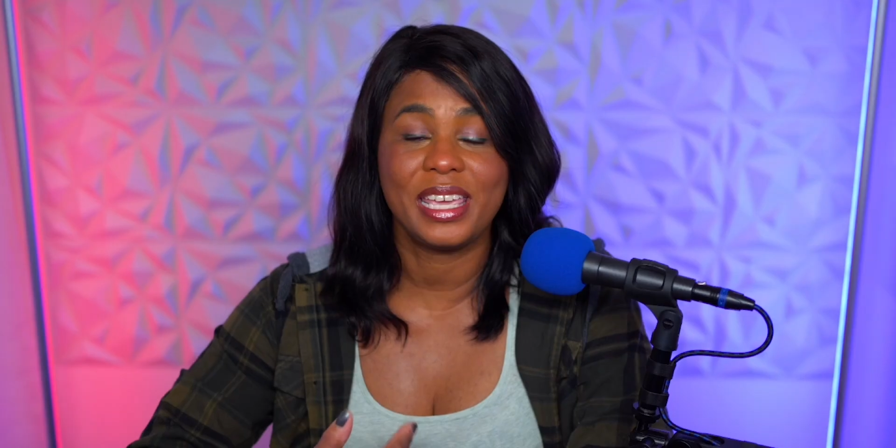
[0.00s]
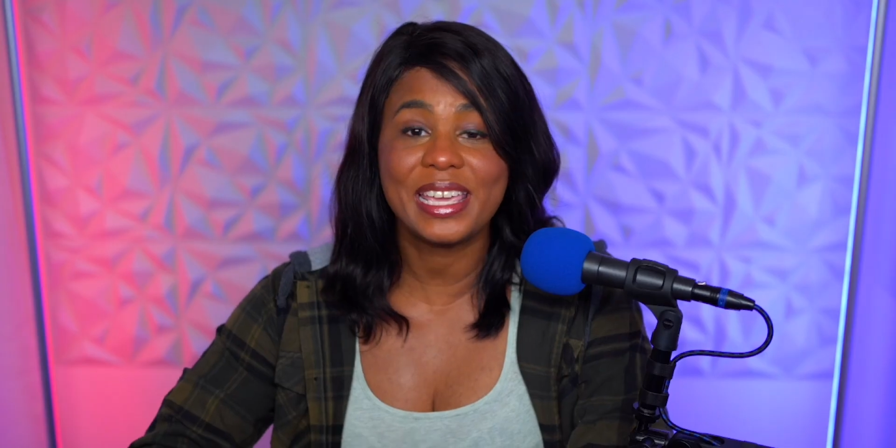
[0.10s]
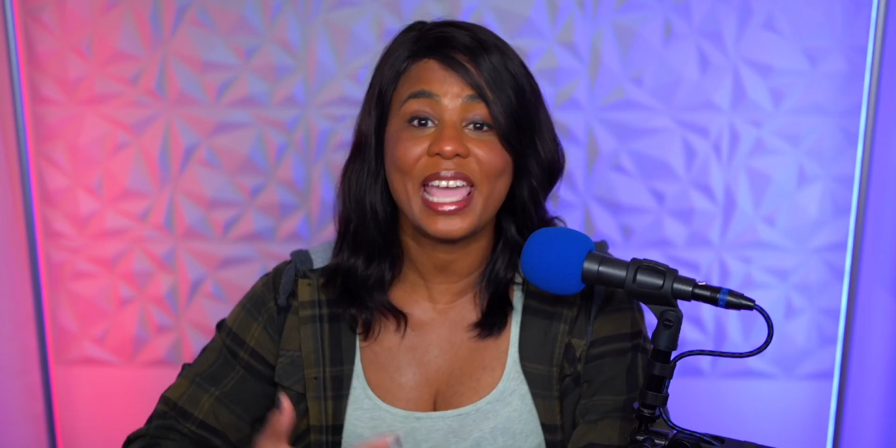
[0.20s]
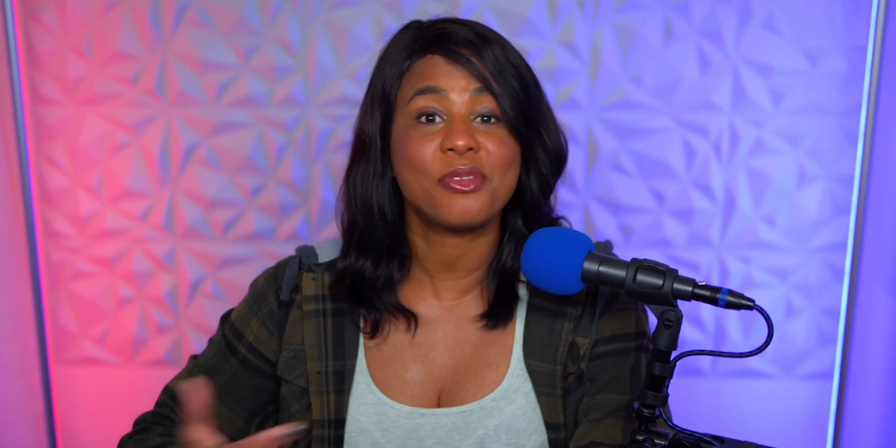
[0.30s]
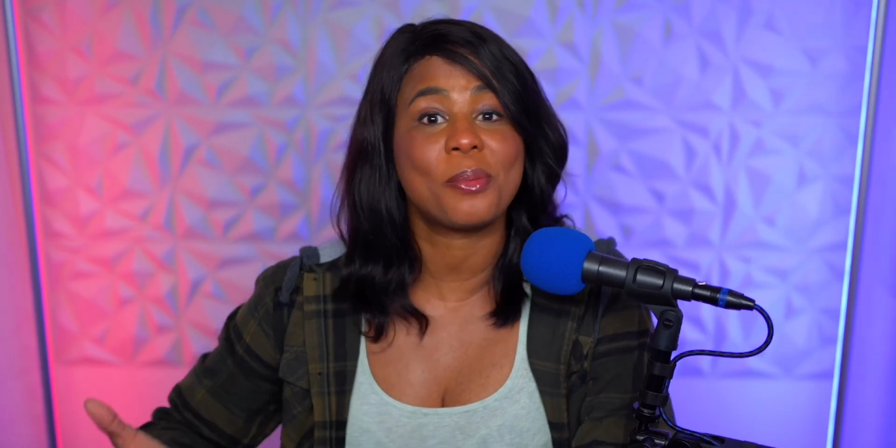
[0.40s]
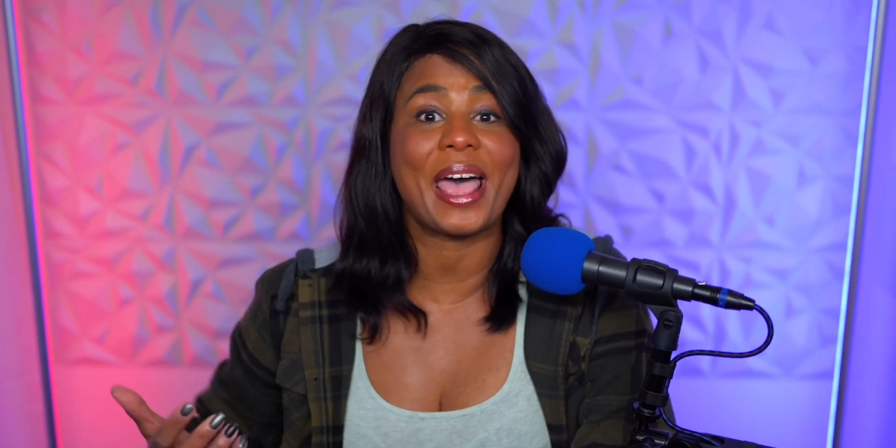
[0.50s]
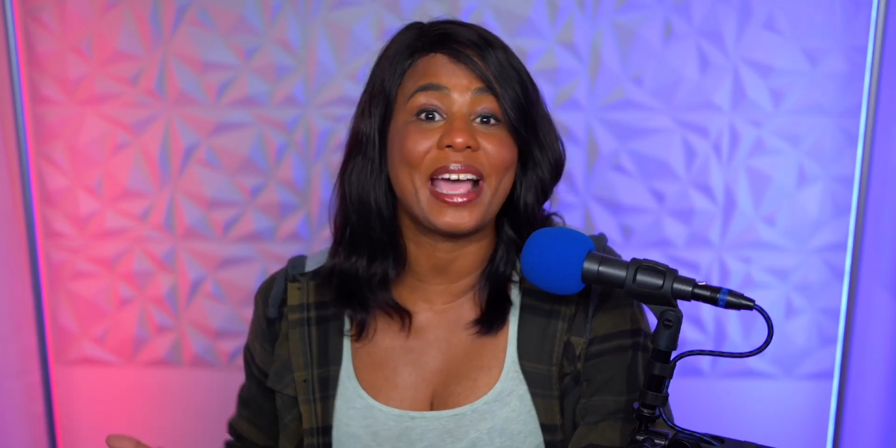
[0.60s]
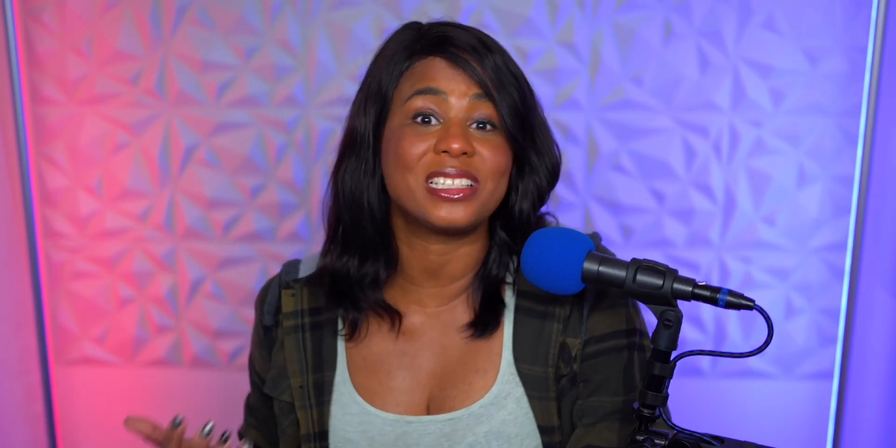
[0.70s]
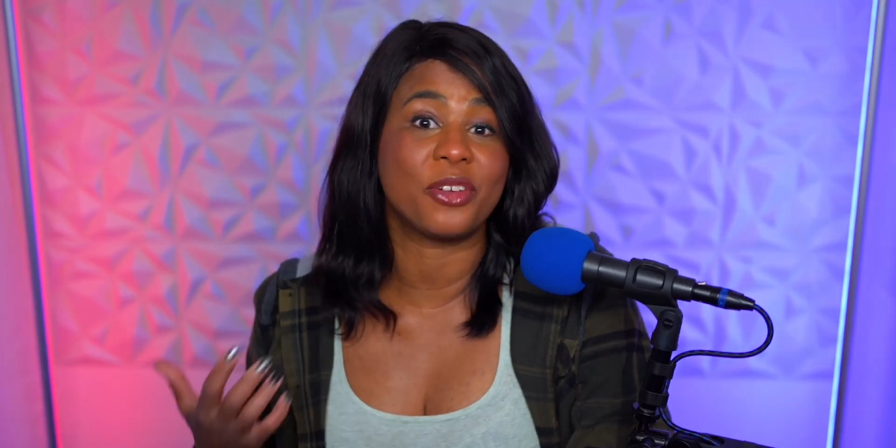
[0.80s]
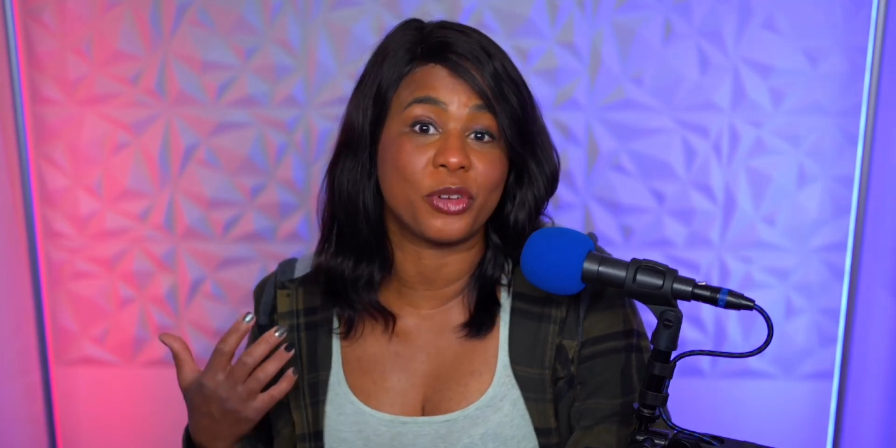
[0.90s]
gave up
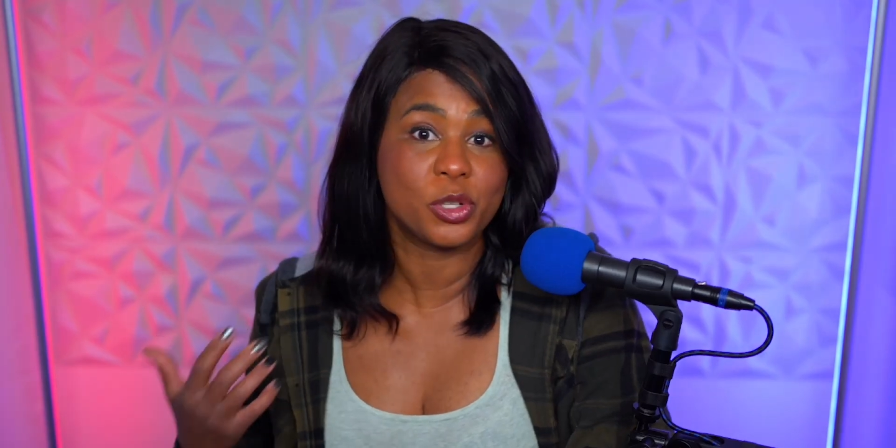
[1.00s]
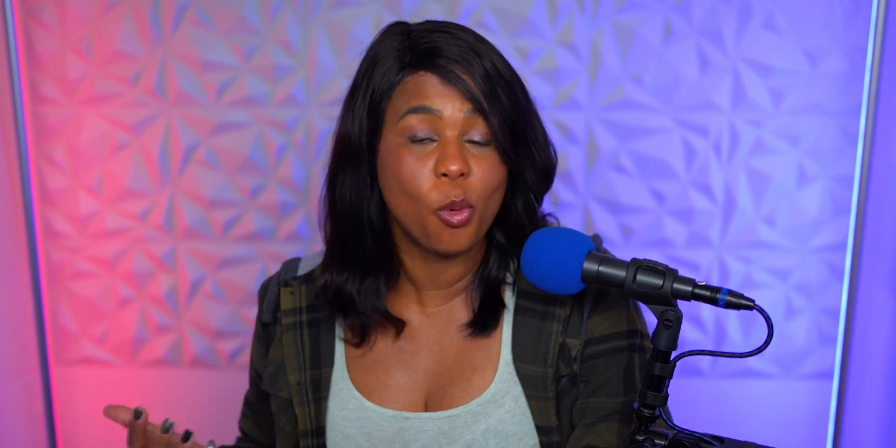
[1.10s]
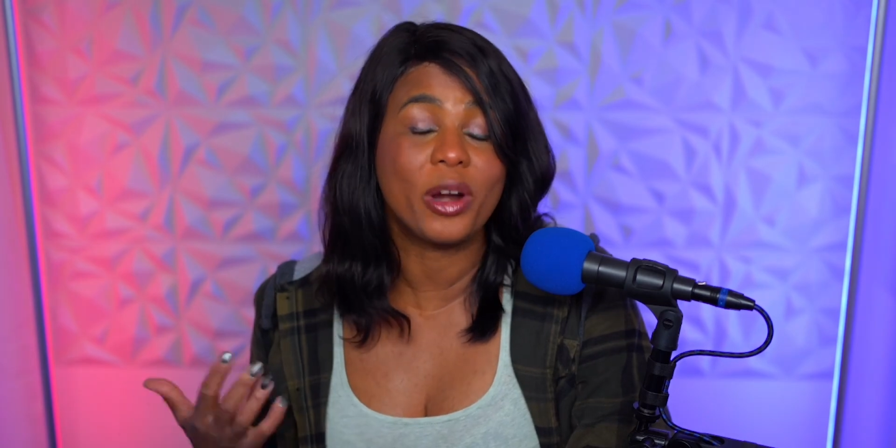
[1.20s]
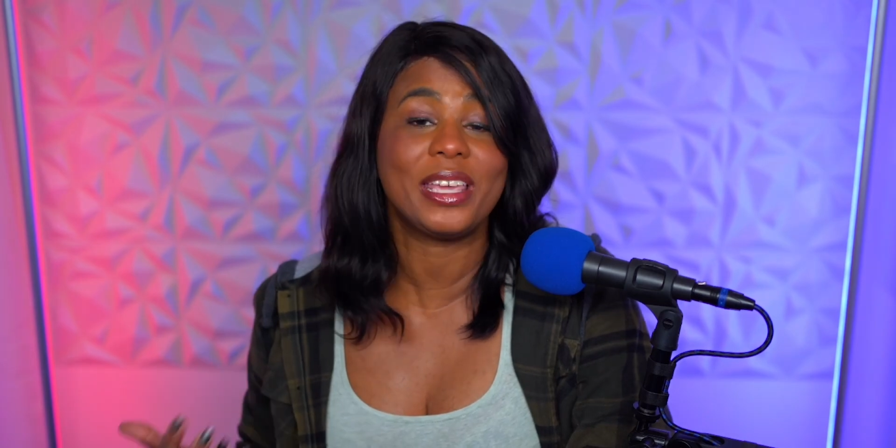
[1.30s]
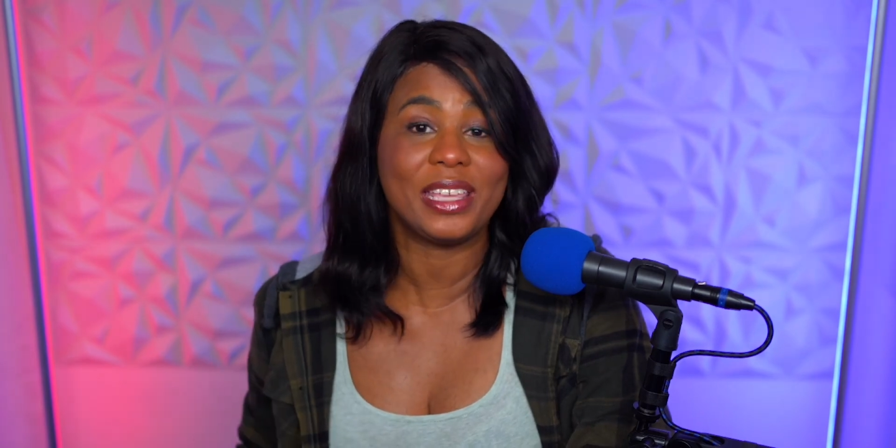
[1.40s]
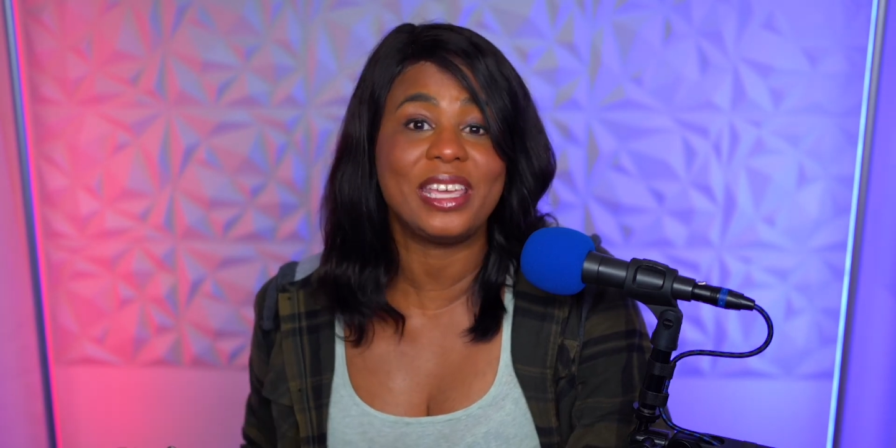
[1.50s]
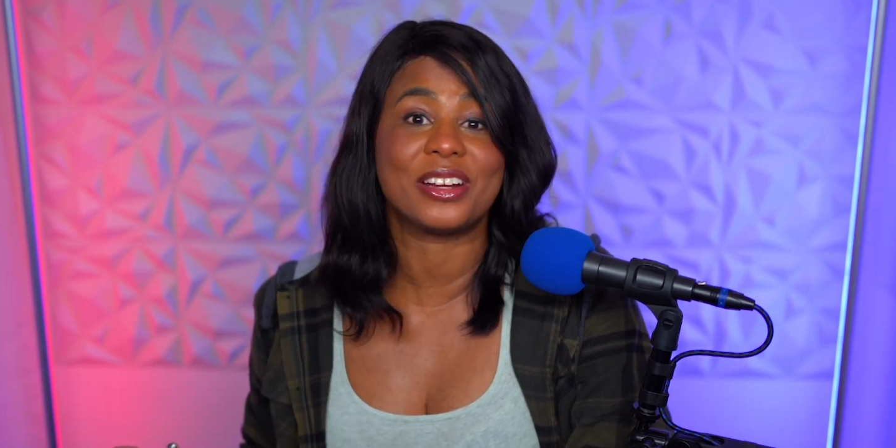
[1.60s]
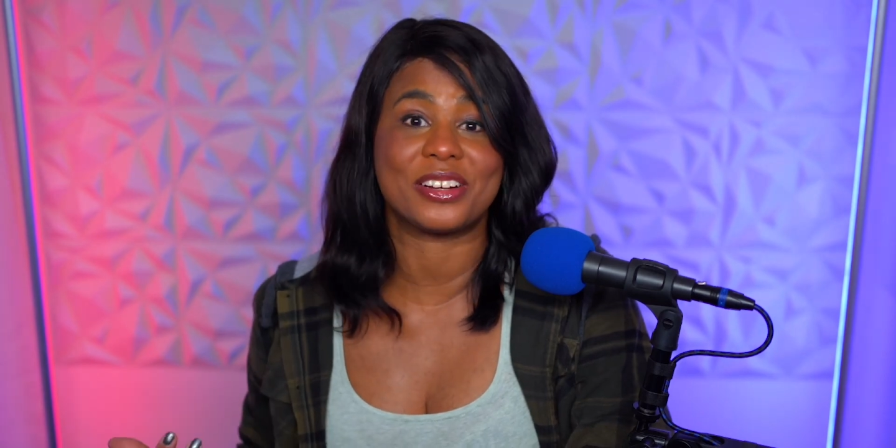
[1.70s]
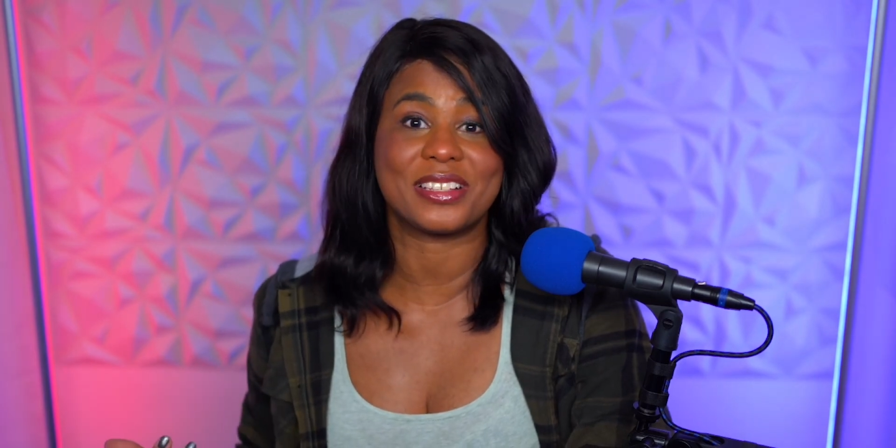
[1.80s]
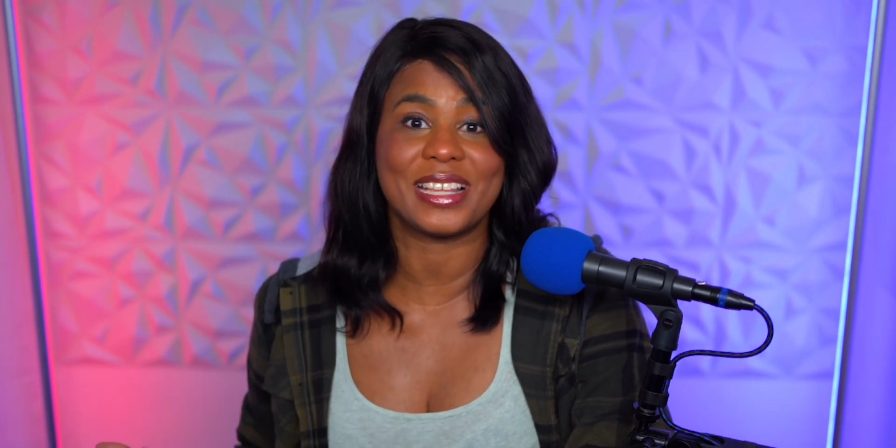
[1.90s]
acting for 20
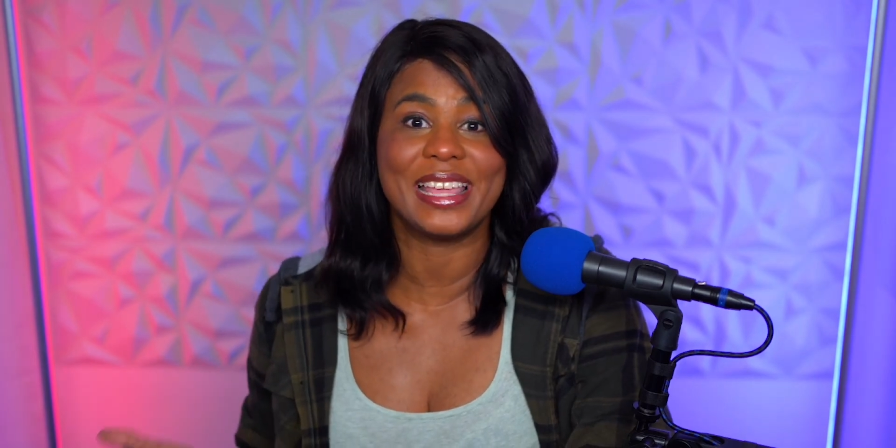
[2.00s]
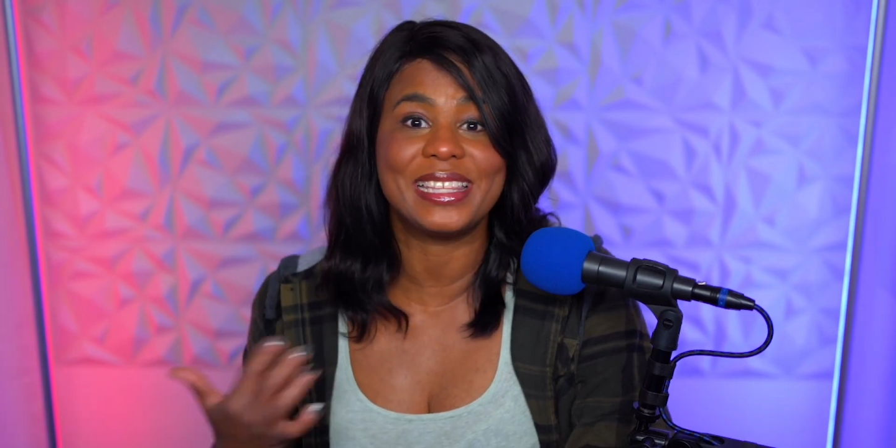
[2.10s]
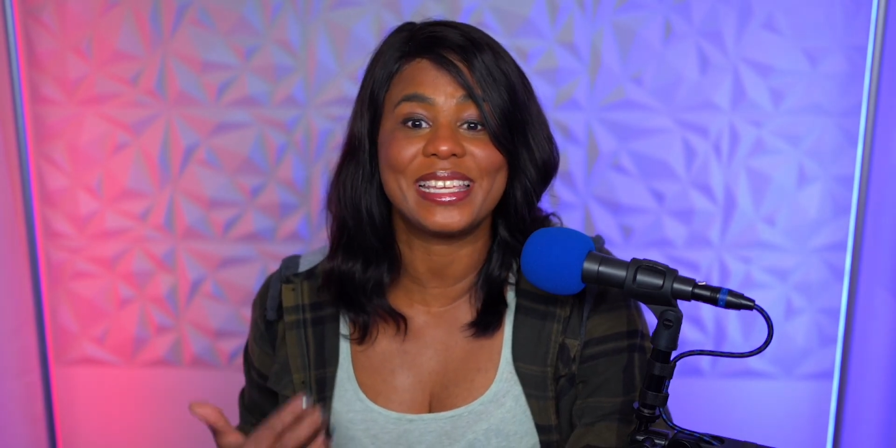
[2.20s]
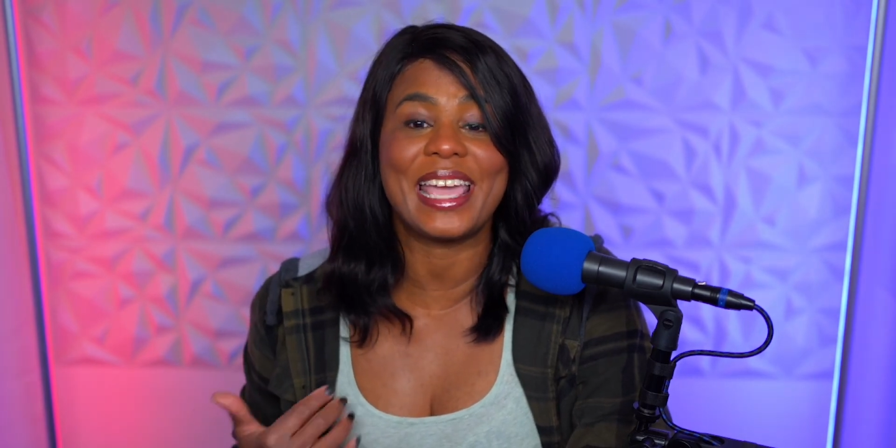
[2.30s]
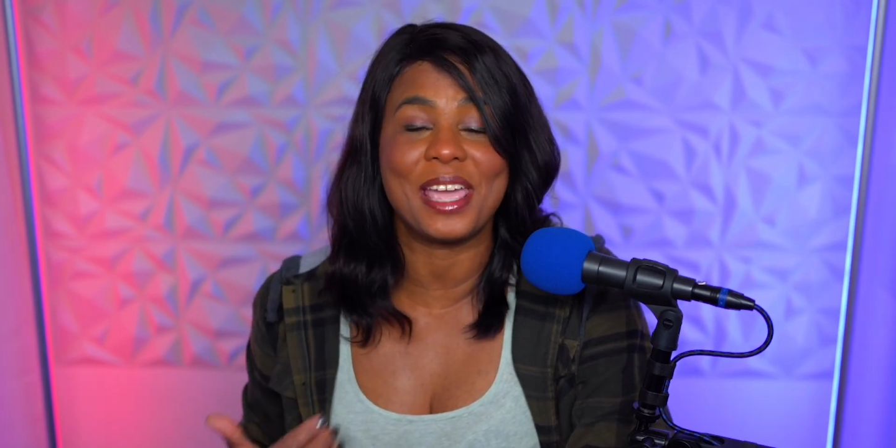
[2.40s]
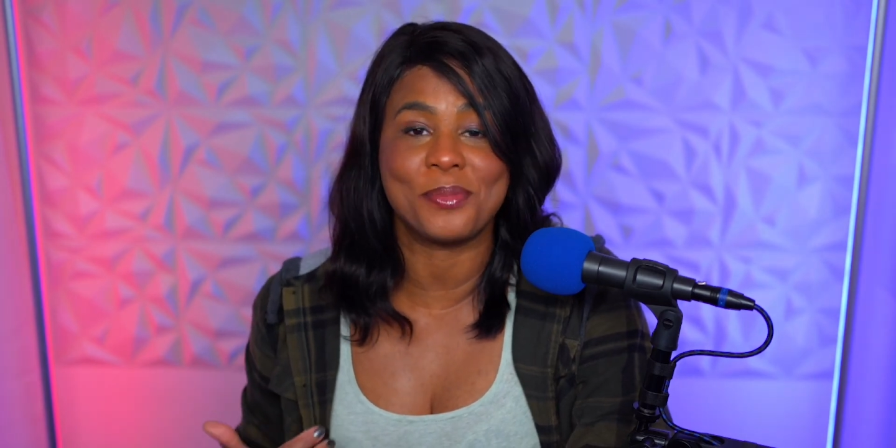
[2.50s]
years and then came